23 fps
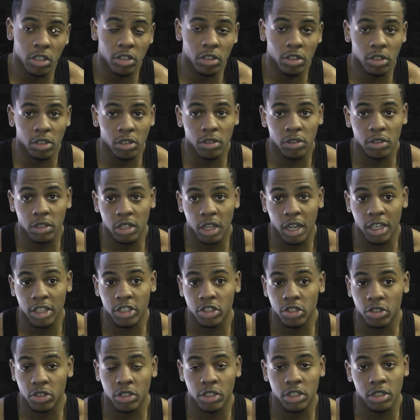You know, I
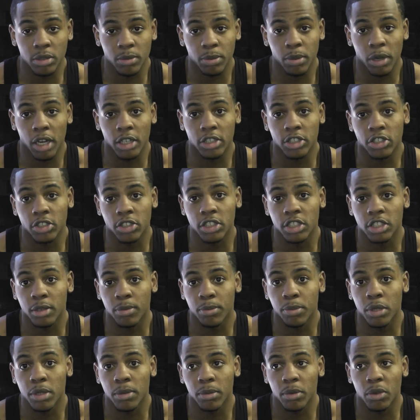trust the
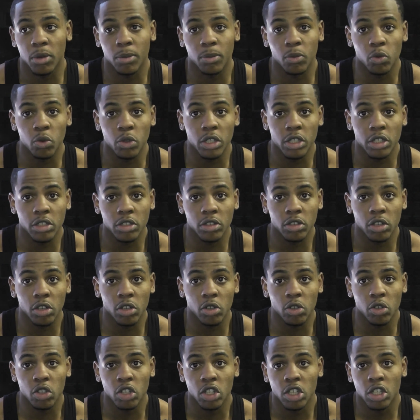people I'm with. You
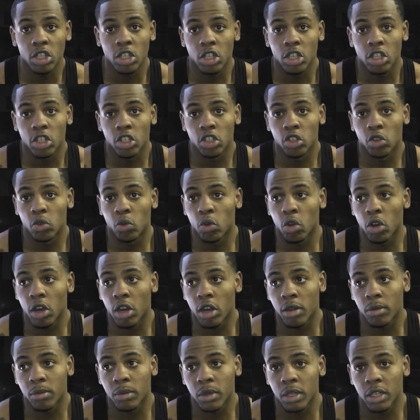know,
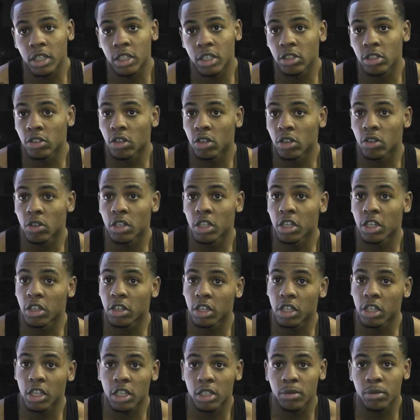LaJuan Blake, you know, Leonard
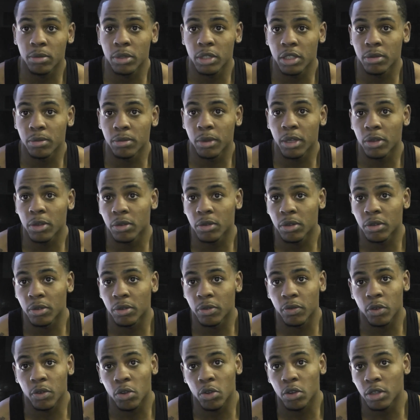Ellaby,
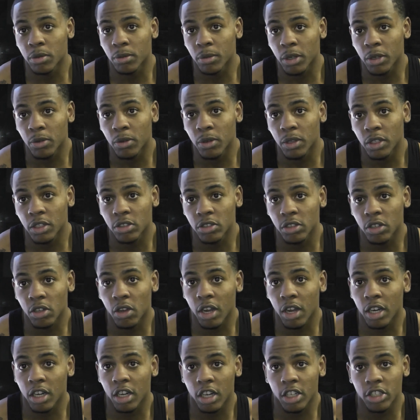Floyd Mayweather, you know,
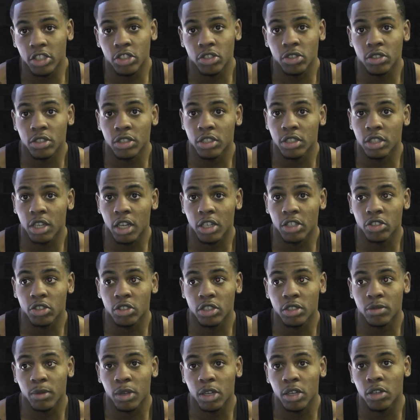I
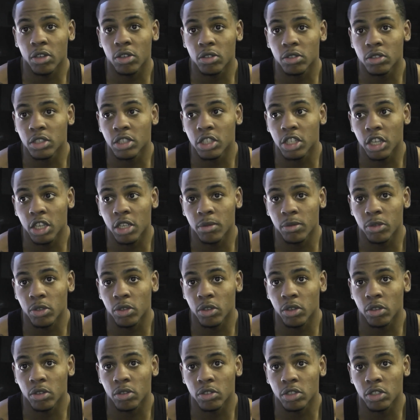trust my whole team, you
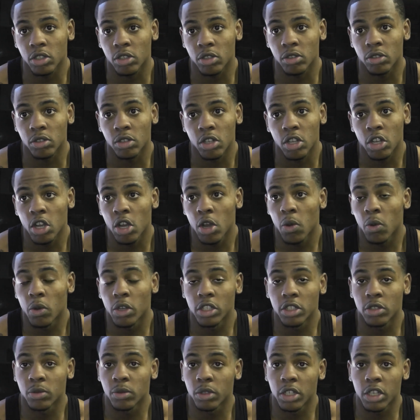know, so
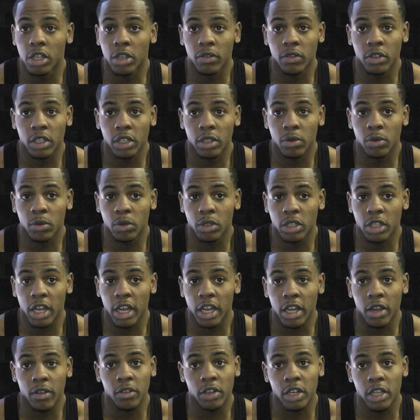it's whatever,
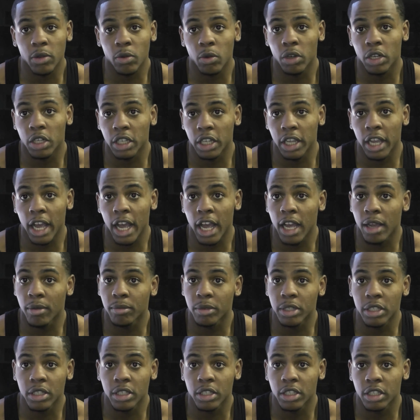however they want to guide
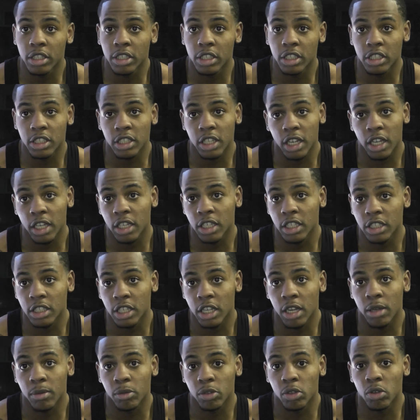me, that's how
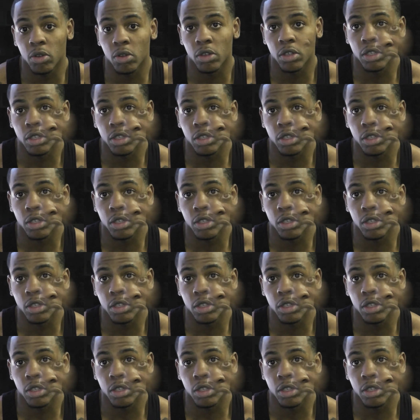I'm going.